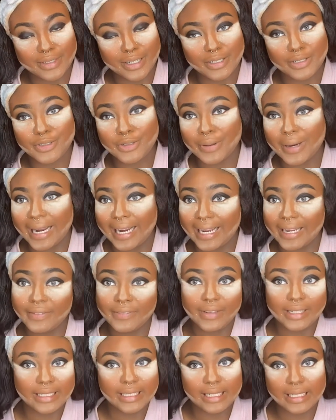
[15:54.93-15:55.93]
trying
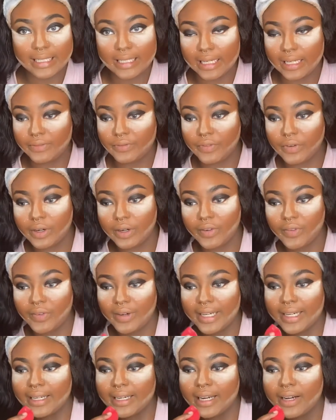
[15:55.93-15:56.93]
Fenty Skin for a
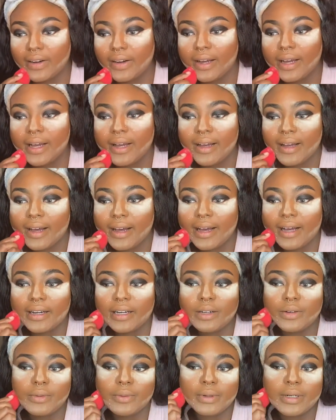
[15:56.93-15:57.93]
week now. I
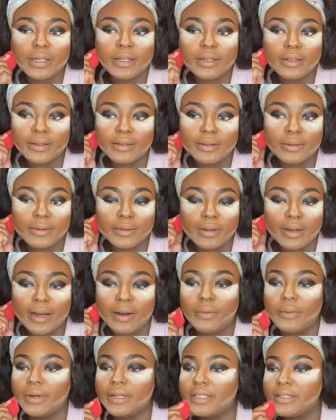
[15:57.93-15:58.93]
didn't wanna, I
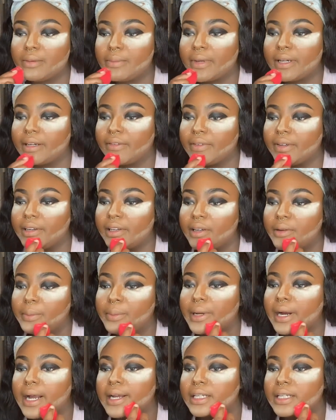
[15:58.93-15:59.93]
wanted to make a video, but I